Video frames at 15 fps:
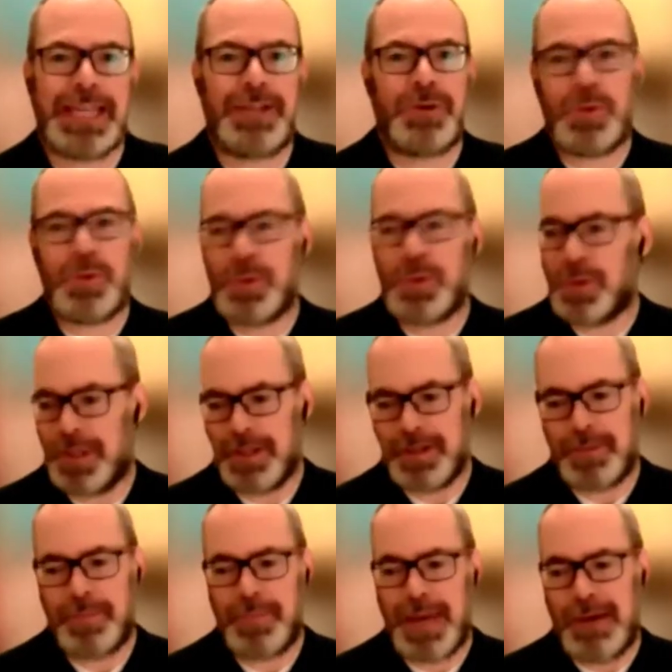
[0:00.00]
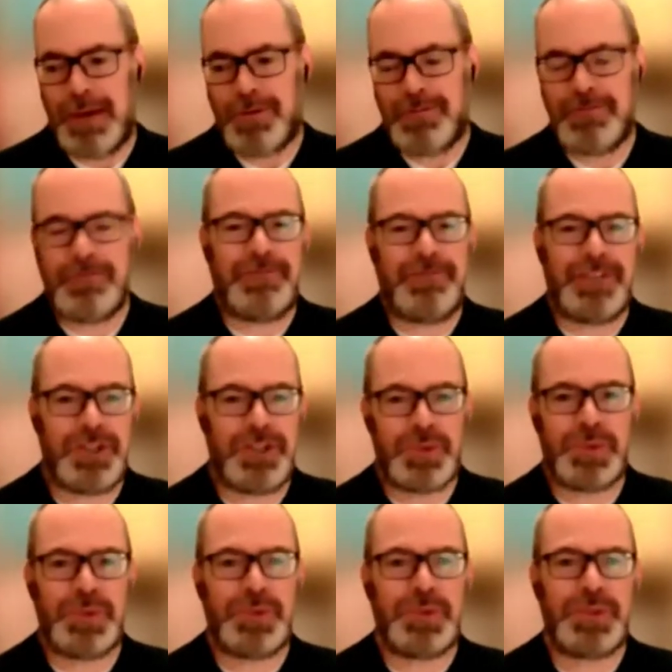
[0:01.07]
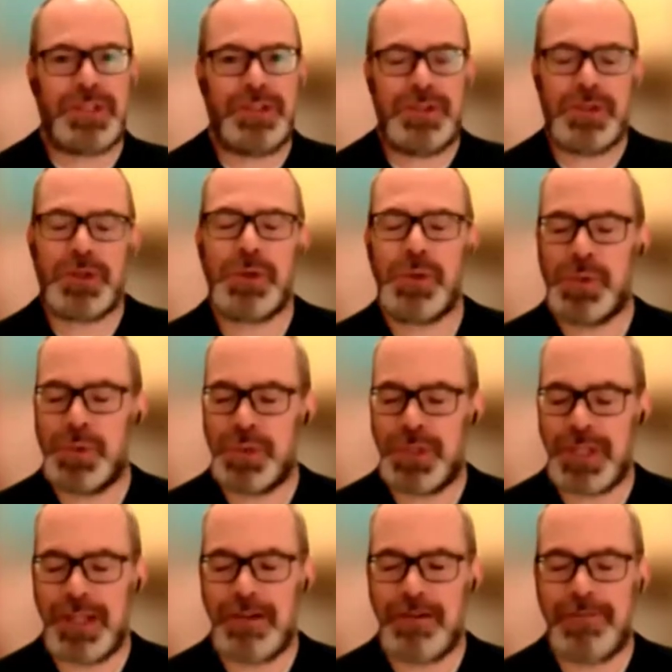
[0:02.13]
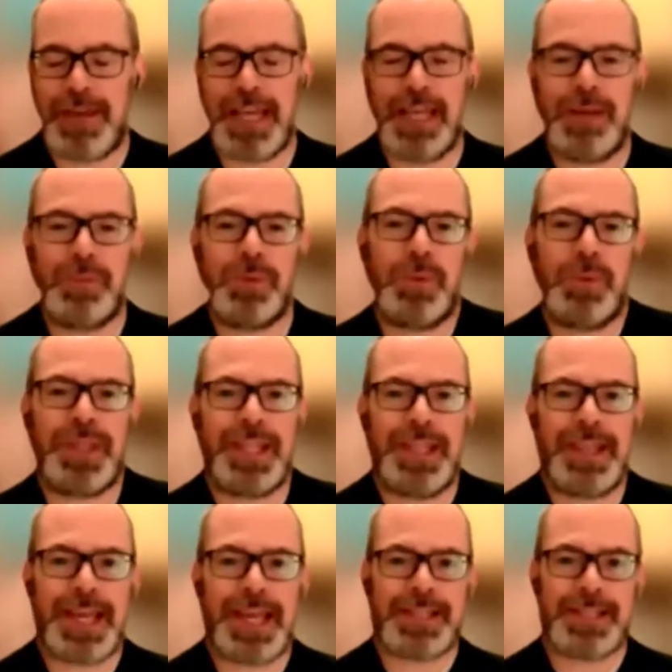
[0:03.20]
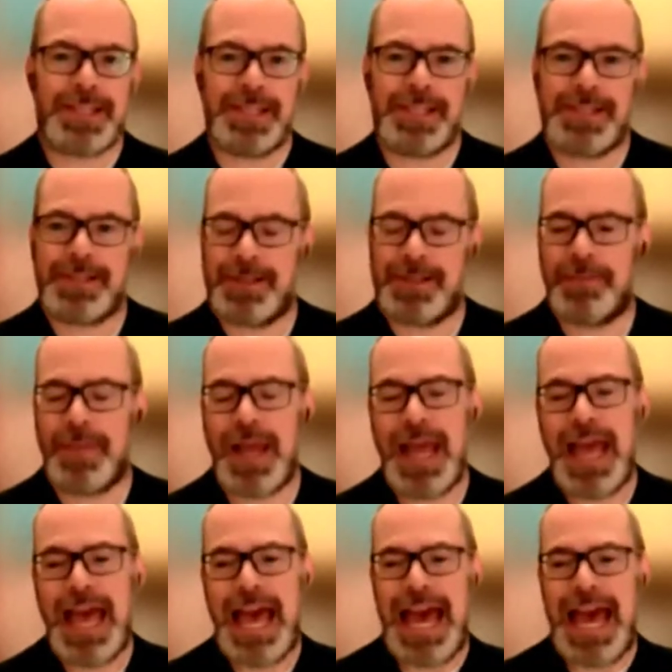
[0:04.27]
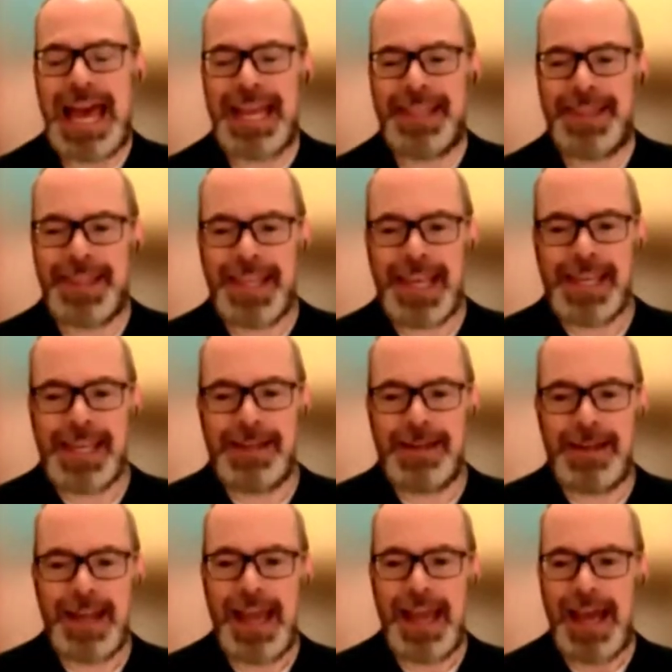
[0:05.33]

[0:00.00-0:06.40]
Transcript: and all the powerful visuals and tools that are available within that system, and then